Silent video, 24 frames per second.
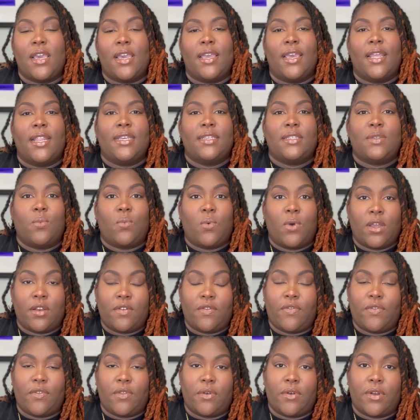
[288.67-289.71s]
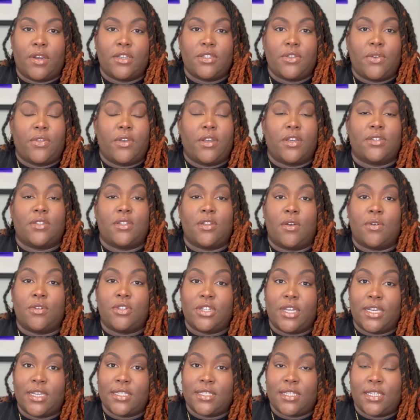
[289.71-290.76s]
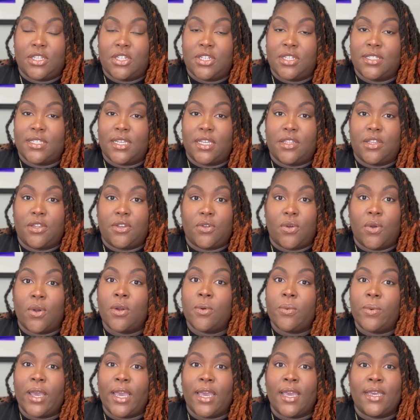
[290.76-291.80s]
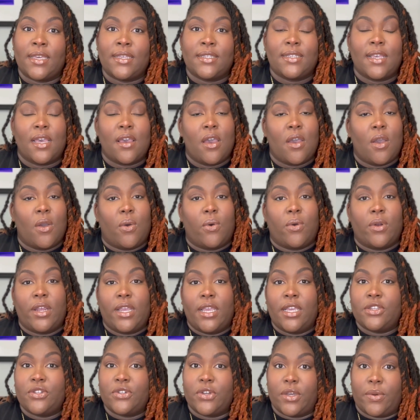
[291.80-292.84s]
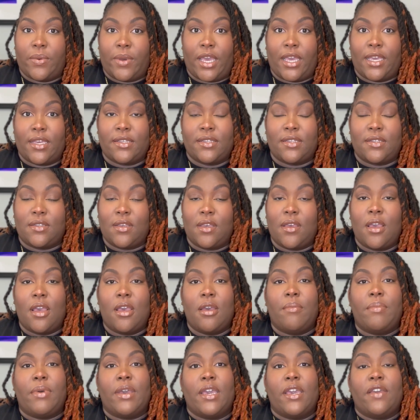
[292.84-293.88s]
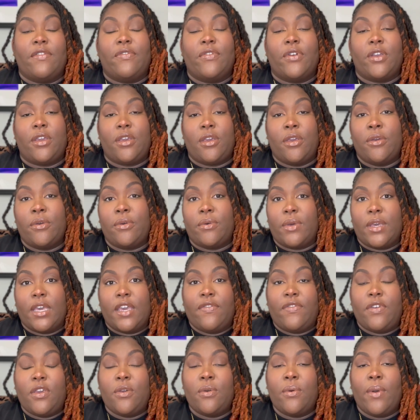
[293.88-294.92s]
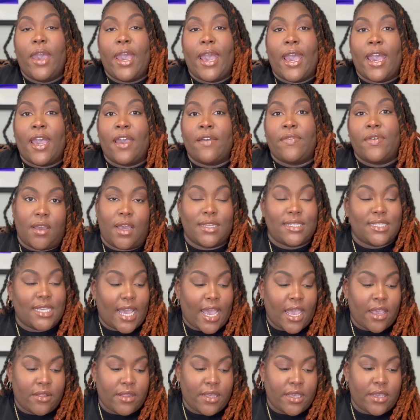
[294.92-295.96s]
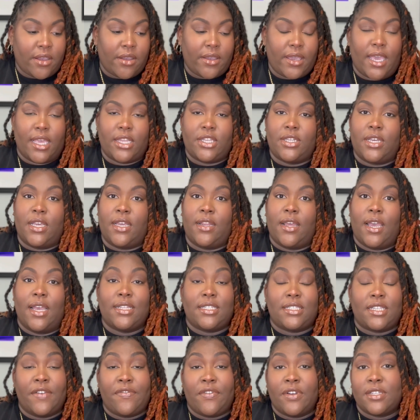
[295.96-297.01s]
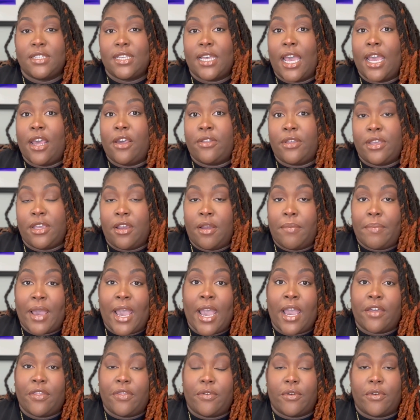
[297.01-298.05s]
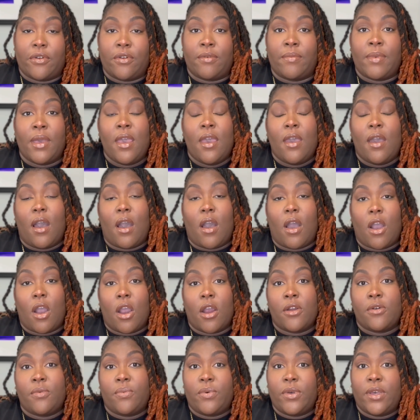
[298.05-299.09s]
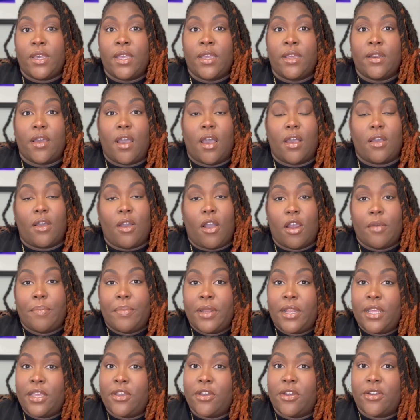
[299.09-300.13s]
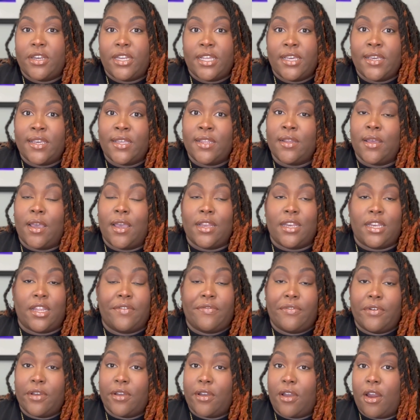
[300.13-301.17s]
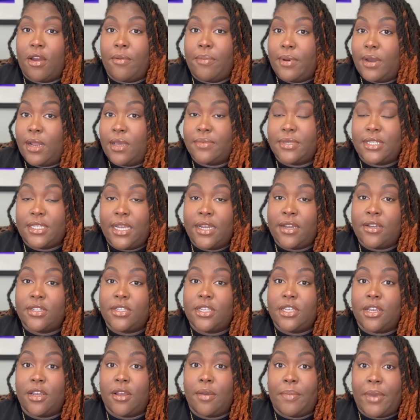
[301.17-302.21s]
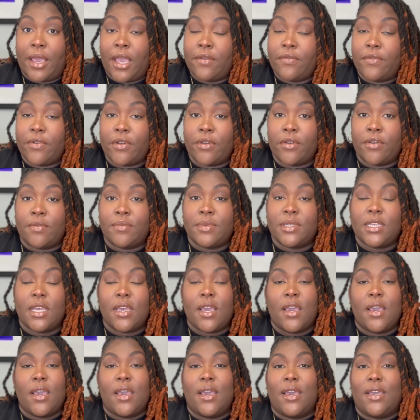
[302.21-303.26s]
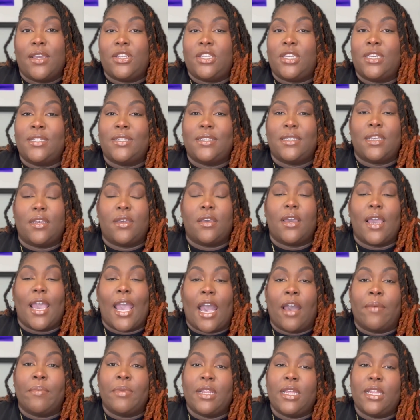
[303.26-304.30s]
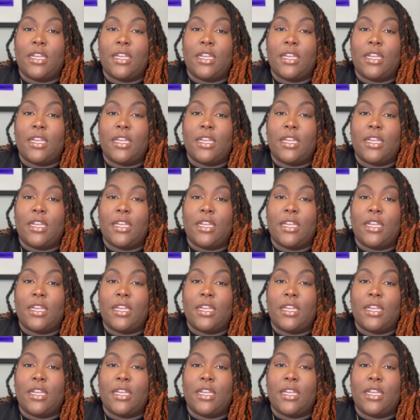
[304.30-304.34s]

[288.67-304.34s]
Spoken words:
It is one floor, so there's no transitions at the doorways or entryways. But for you, if you have a tile in your kitchen, a different tile in your bathroom, a hardwood, a carpet in your den, a different carpet upstairs in your bedrooms, just how many